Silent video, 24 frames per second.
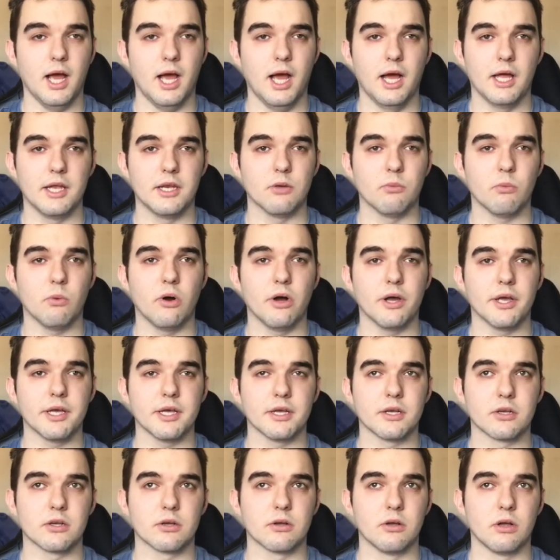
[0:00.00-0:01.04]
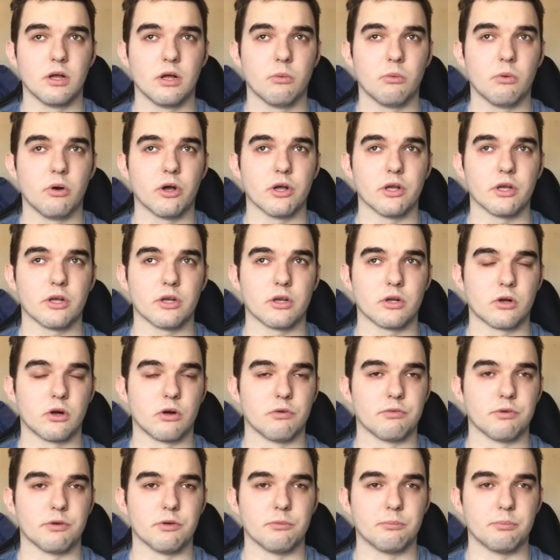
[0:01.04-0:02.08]
a white
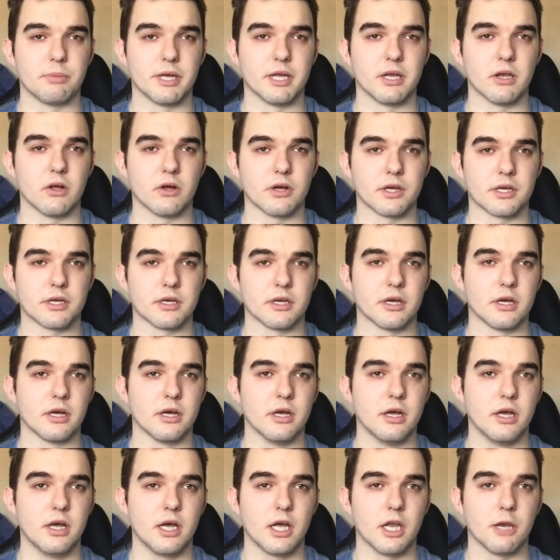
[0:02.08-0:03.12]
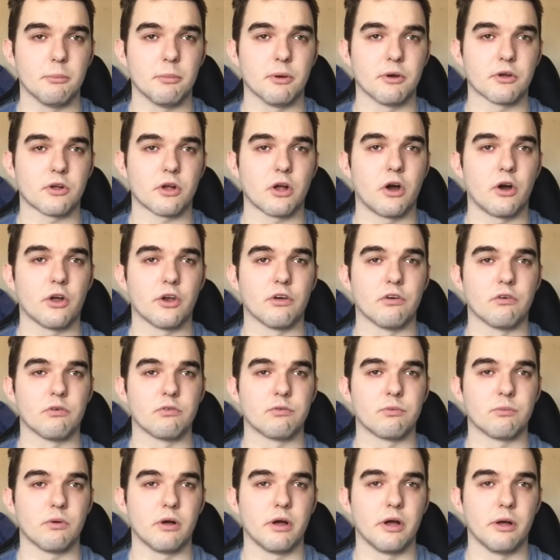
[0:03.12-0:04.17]
coffee would be like an Americano
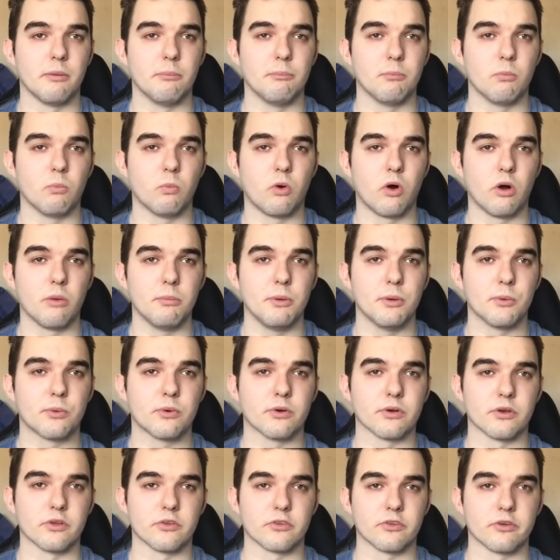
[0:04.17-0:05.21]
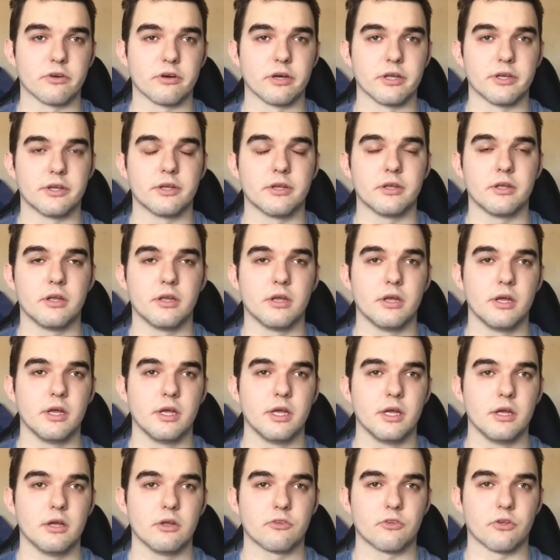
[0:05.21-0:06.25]
of white milk on the side.
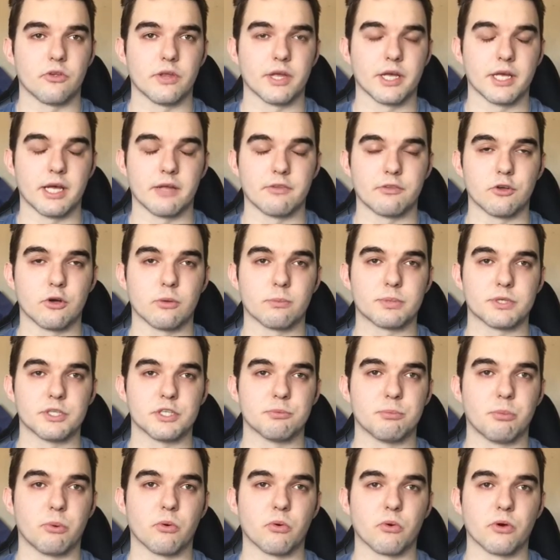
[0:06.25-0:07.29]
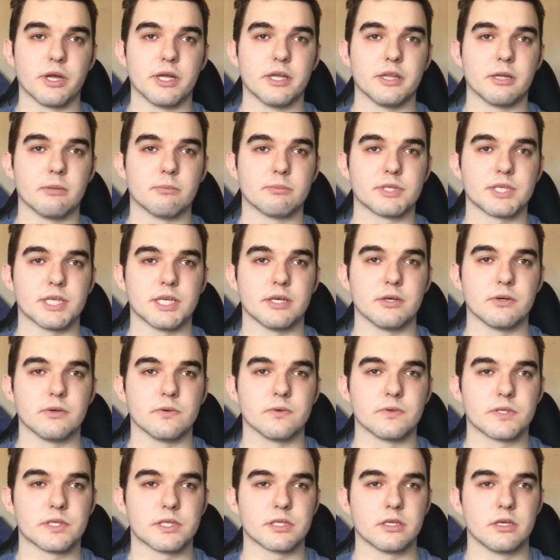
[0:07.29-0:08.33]
So they had the option to pour it in
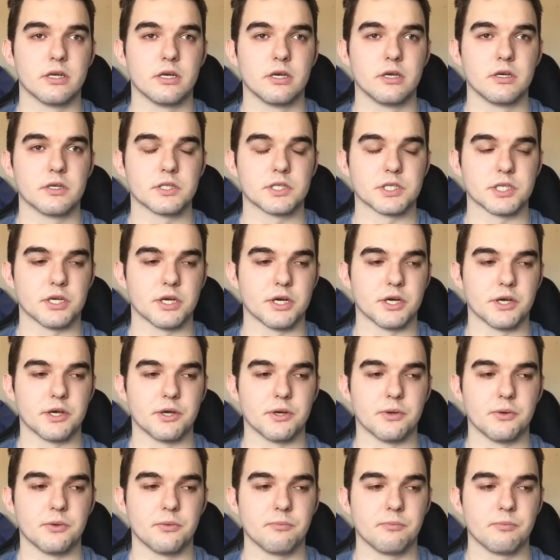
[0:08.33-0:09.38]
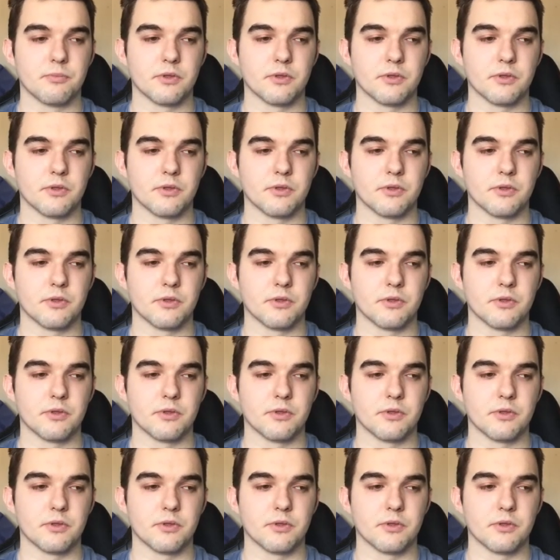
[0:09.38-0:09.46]
themselves. So